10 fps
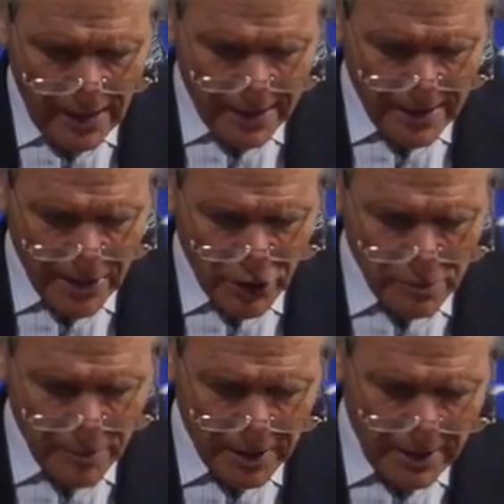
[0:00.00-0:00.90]
and they
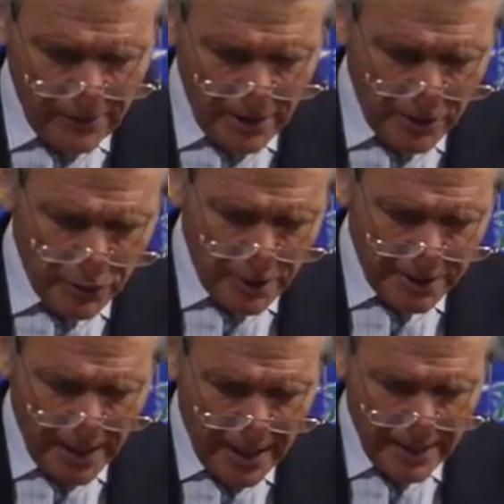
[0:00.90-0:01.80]
shall be given into
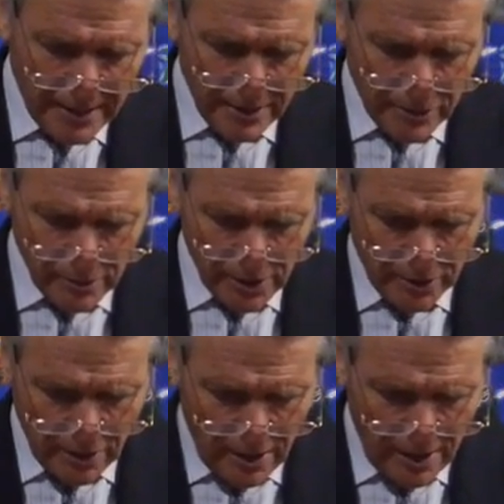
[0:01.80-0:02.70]
his hand until a
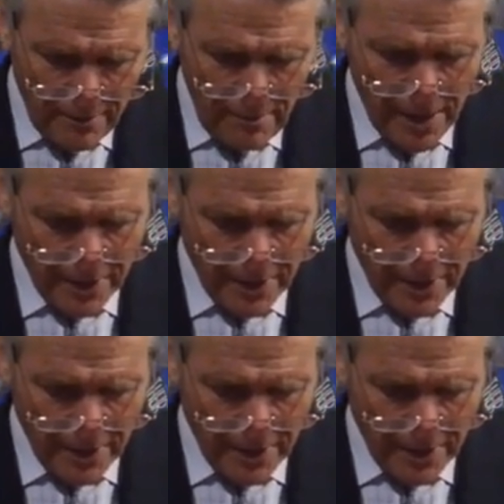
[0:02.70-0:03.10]
time